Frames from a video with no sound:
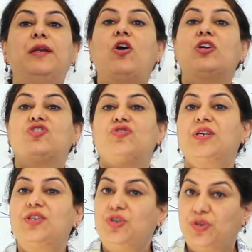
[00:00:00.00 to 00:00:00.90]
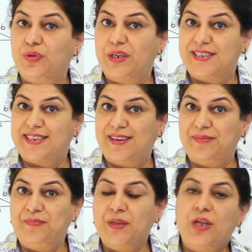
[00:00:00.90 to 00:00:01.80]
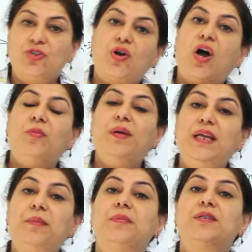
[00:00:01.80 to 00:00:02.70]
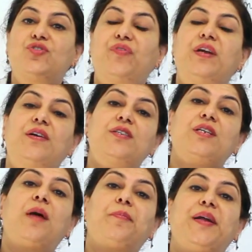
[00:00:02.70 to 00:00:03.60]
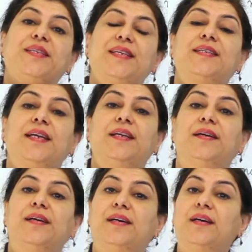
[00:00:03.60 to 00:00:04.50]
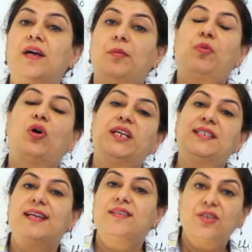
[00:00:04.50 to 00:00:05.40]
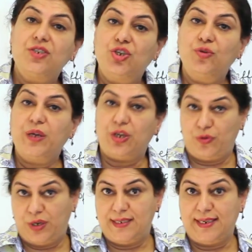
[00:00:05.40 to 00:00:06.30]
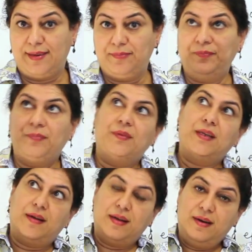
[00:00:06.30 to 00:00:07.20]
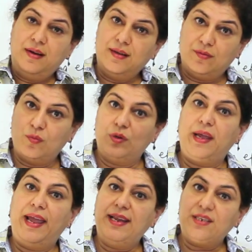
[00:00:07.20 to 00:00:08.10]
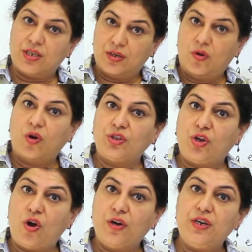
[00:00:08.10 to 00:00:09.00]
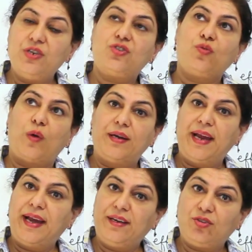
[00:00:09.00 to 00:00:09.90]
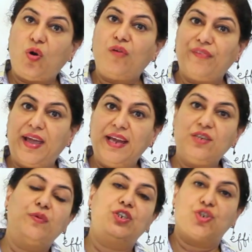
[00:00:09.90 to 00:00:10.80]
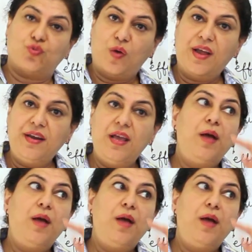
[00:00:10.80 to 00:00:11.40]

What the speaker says: belongs to the unit cell. So how many spheres are present in a body-centered cubic unit cell? There are 8 on the corners, so 1/8 of 8, which is 1,